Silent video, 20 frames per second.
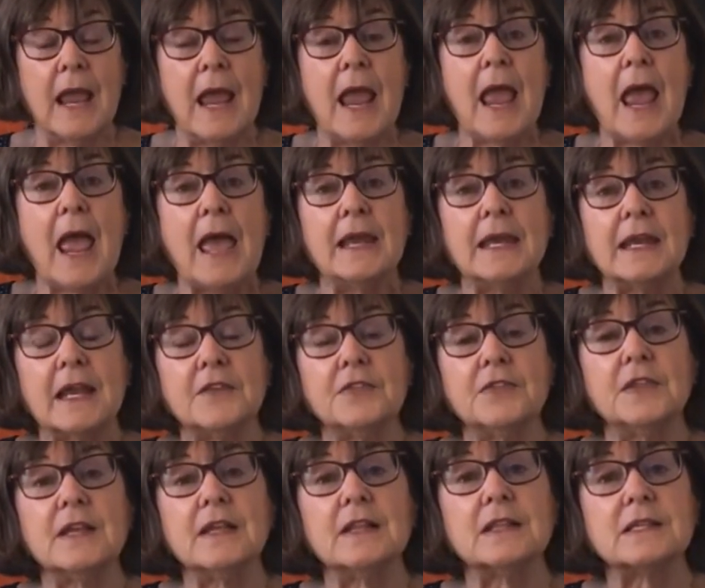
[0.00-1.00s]
And I
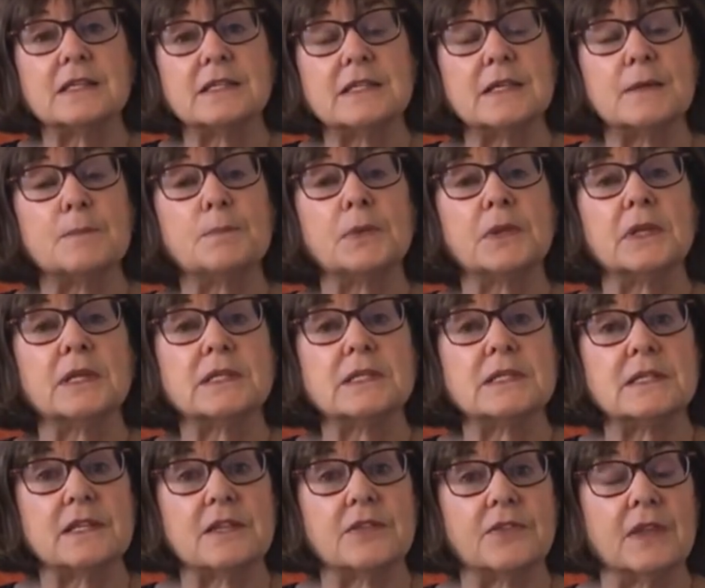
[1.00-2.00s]
think the
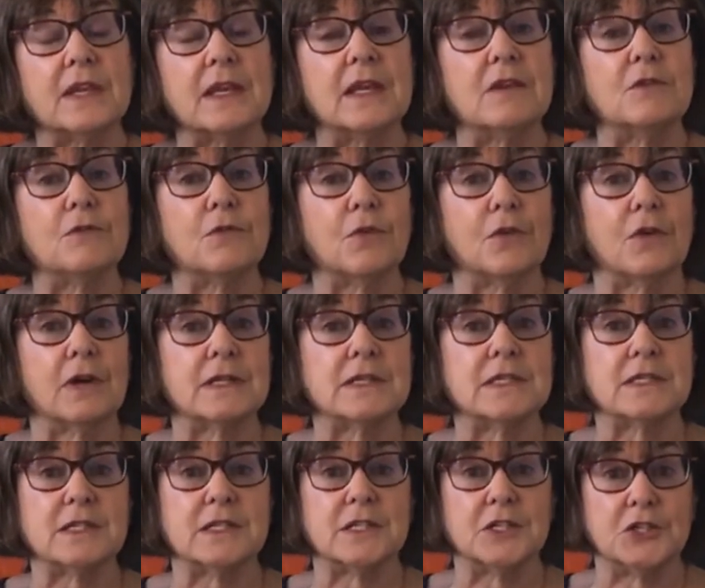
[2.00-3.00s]
simplest thing for
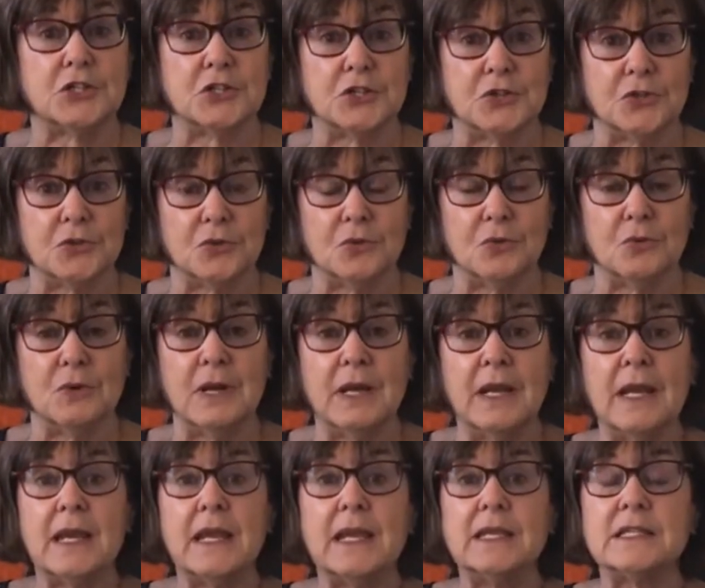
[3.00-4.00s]
us to do
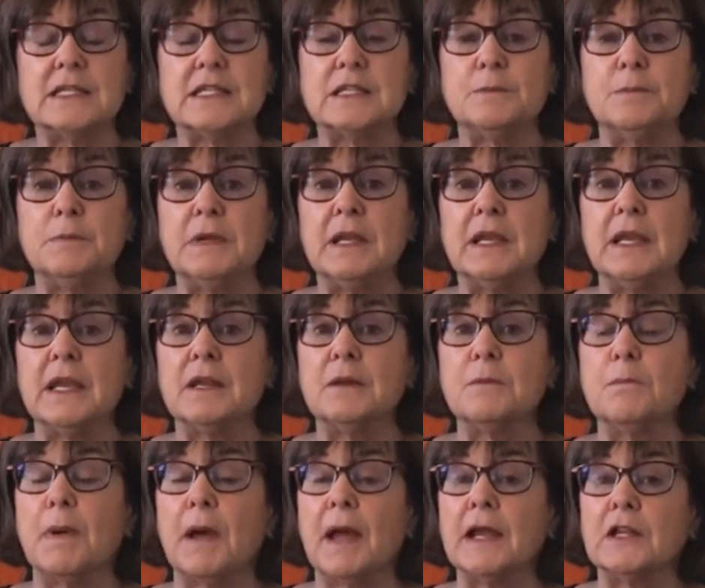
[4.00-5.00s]
is to
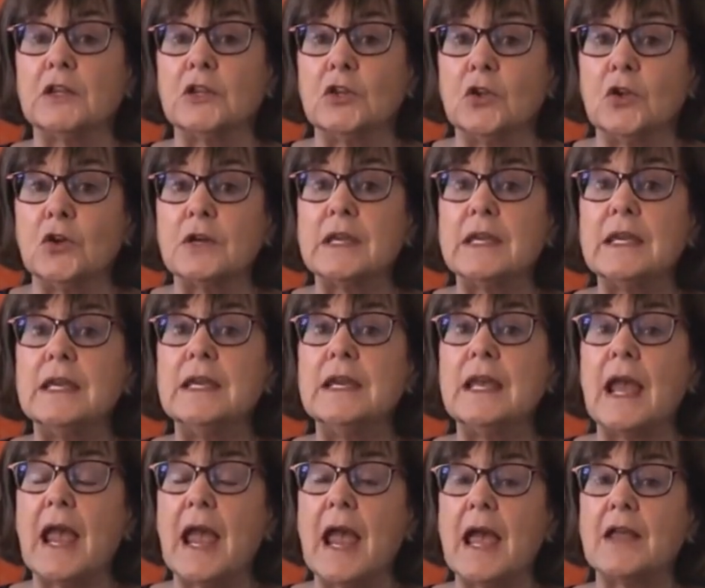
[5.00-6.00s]
begin by
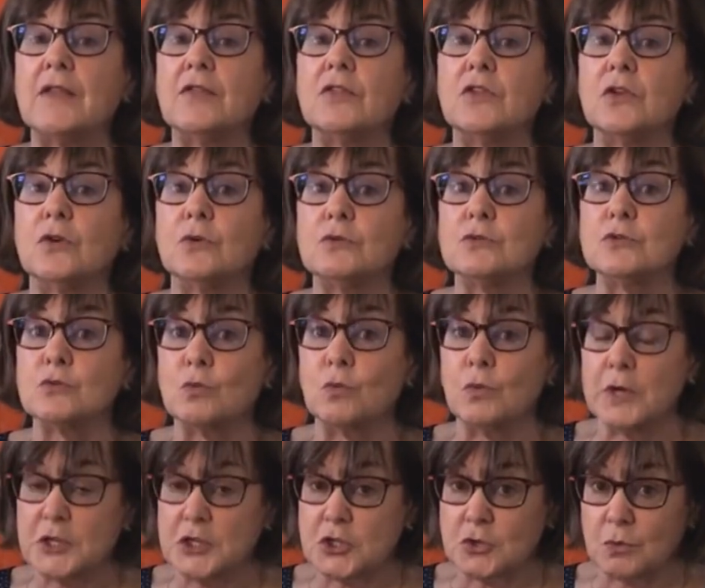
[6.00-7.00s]
looking at those
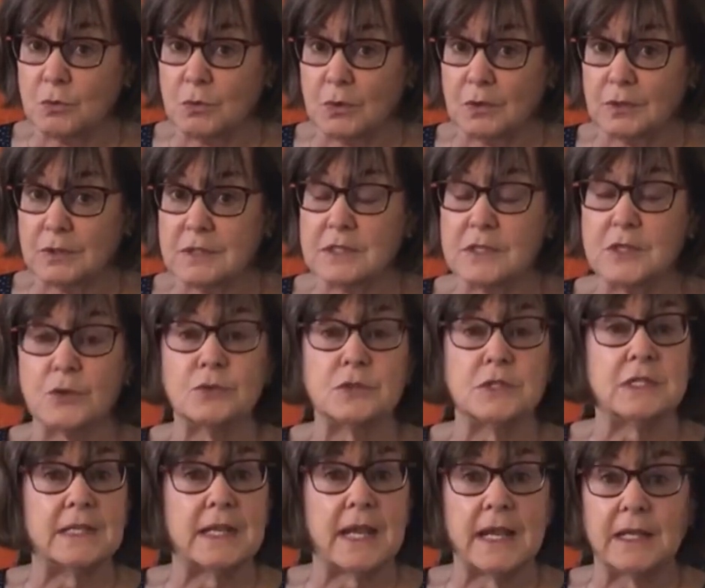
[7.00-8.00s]
rituals,
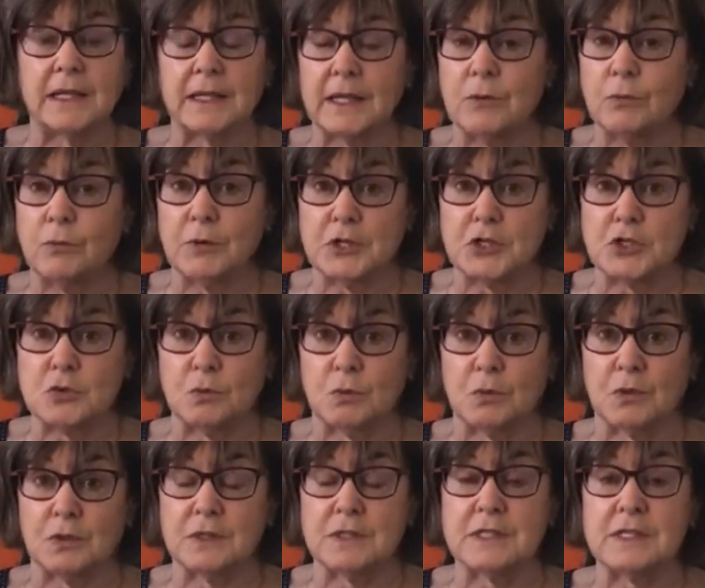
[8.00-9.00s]
those daily
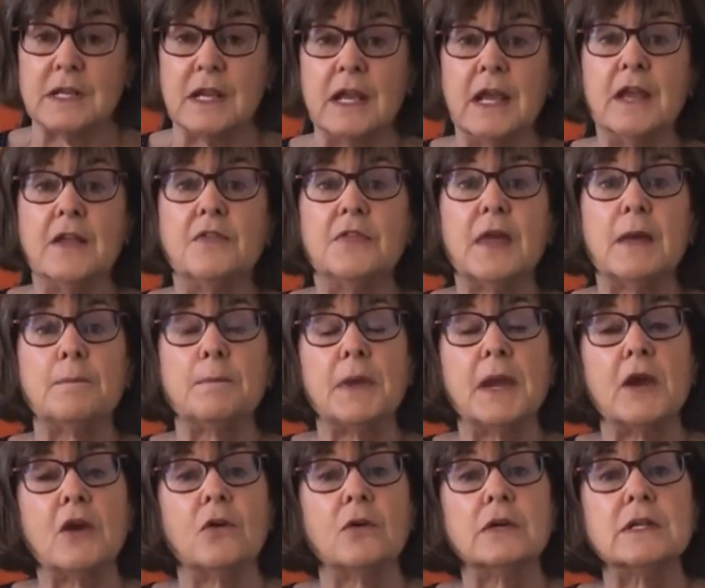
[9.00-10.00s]
rituals that
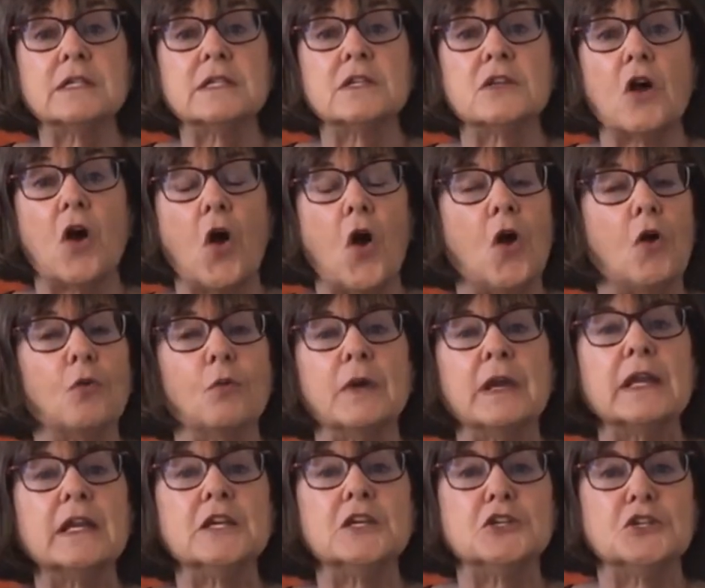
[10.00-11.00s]
parents
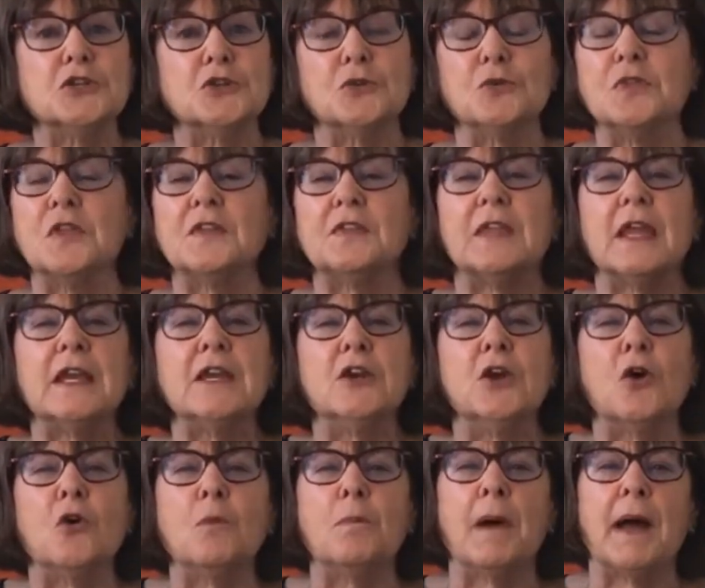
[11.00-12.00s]
already do, that they
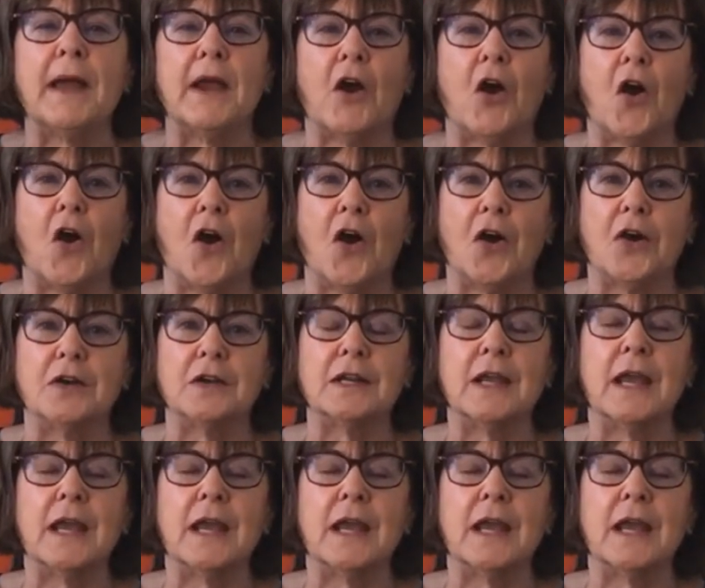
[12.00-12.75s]
know by heart.